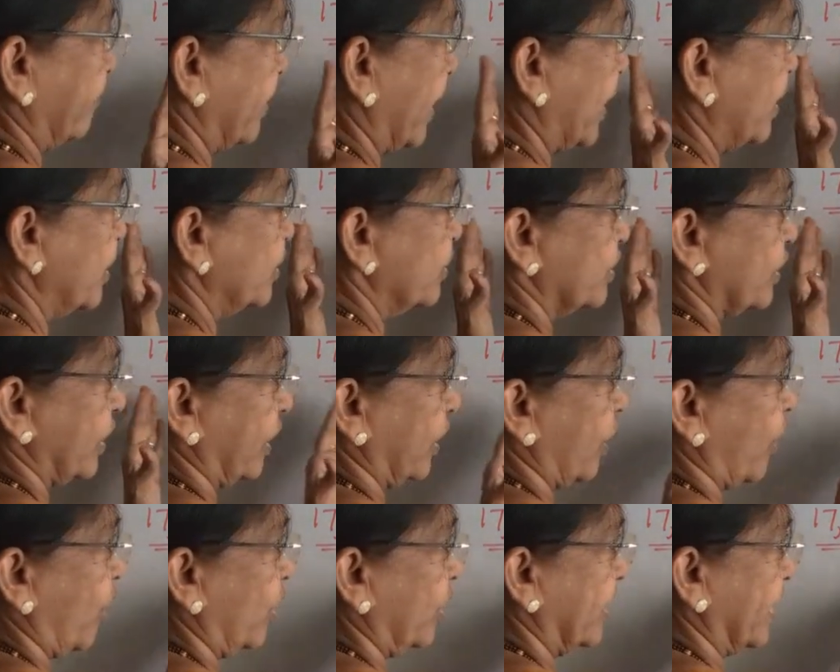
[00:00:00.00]
values are
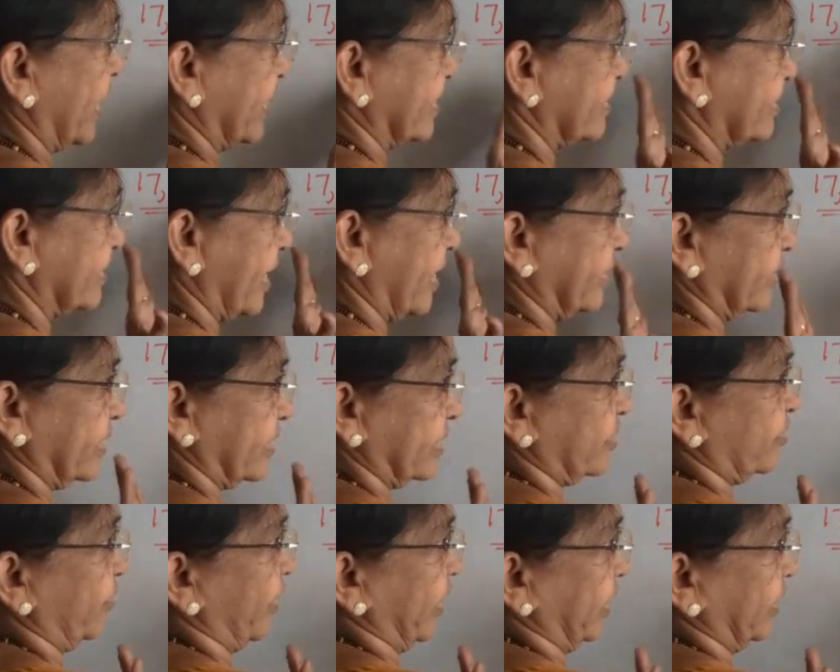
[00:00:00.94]
all less than
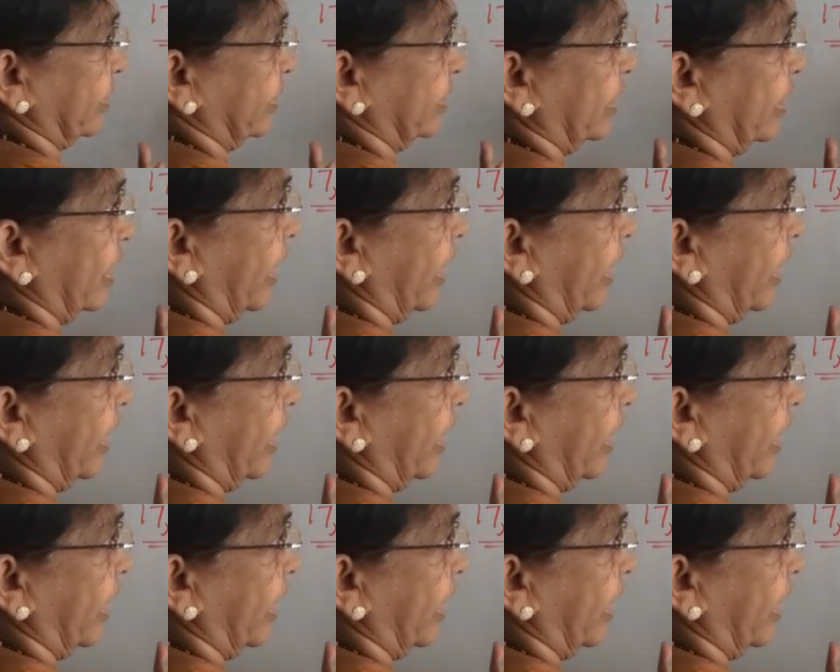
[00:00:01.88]
this one,